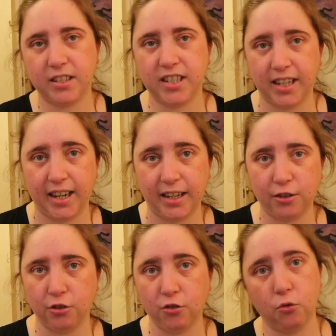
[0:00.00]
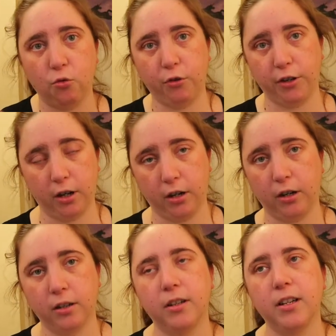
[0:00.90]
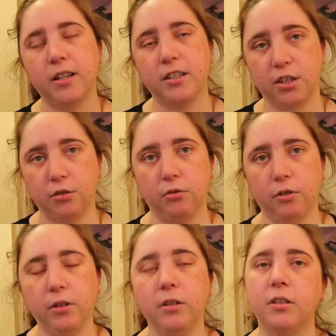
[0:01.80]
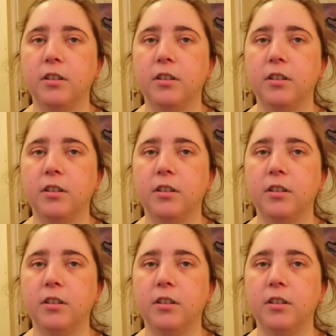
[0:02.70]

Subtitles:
teenagers or young children,